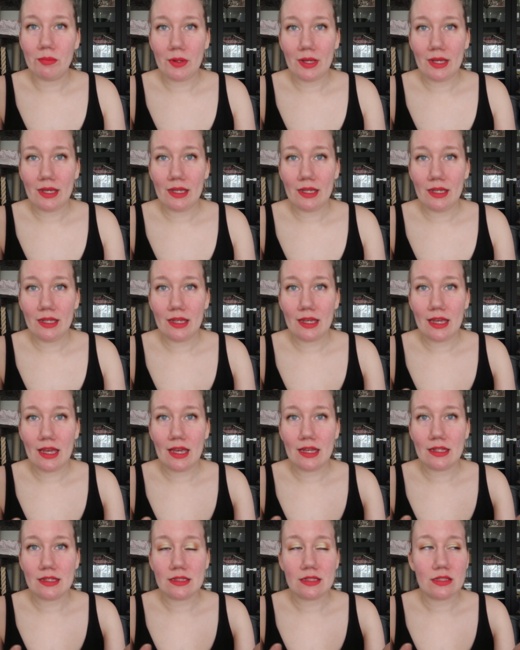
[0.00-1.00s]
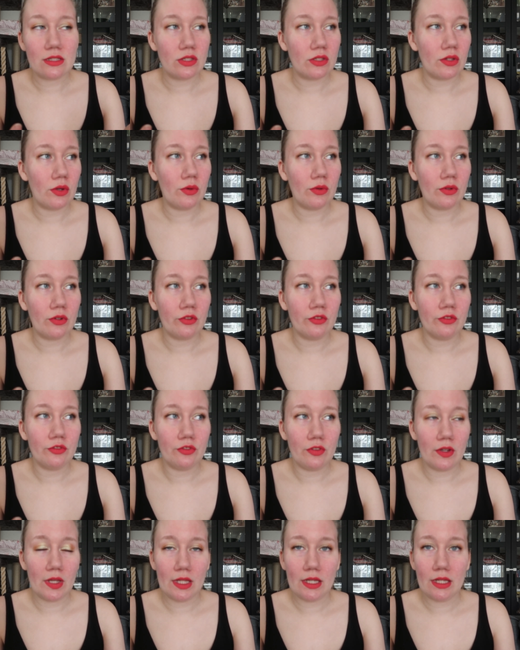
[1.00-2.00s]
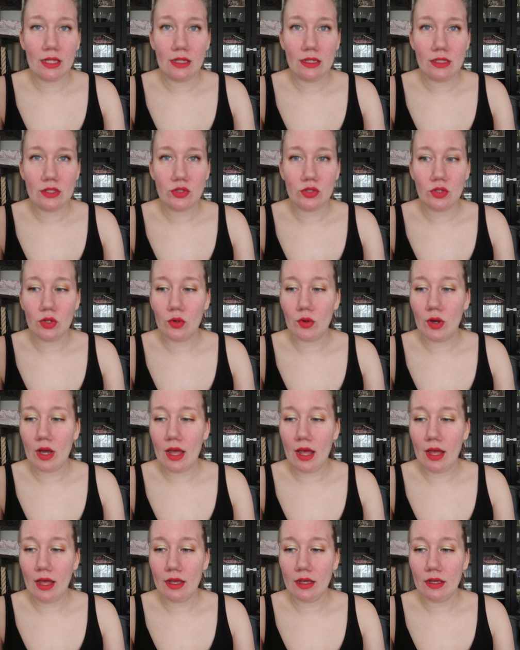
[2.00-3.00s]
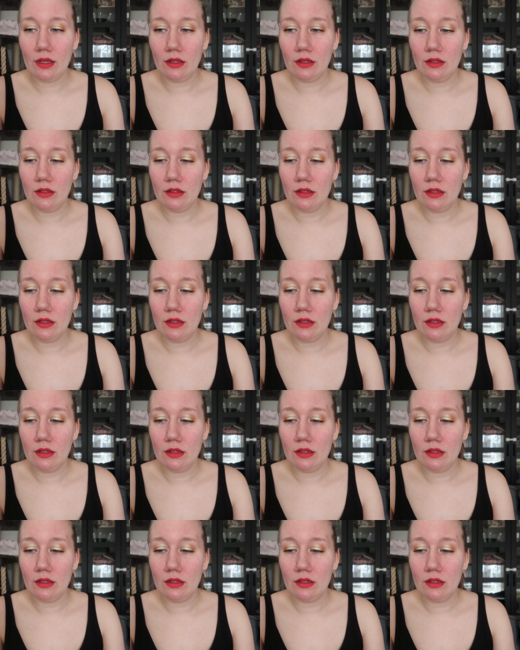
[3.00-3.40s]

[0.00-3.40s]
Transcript: big and so confetti so I